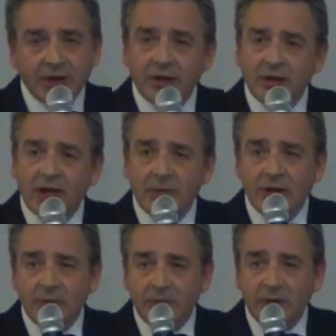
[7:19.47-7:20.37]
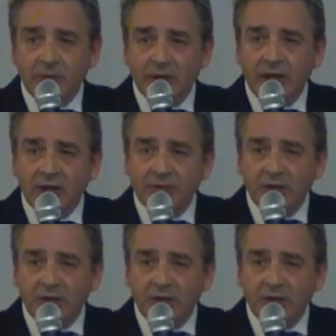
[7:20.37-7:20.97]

I don't know how many people here